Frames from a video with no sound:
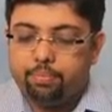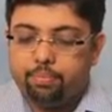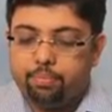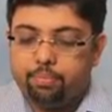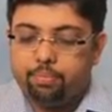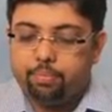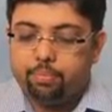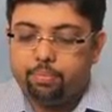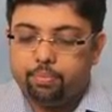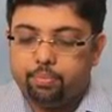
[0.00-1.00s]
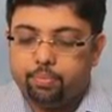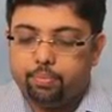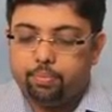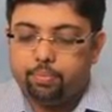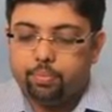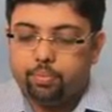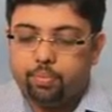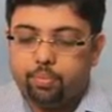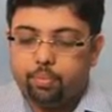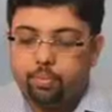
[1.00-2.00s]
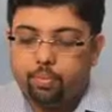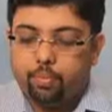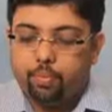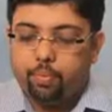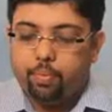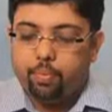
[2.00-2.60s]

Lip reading: [no speech]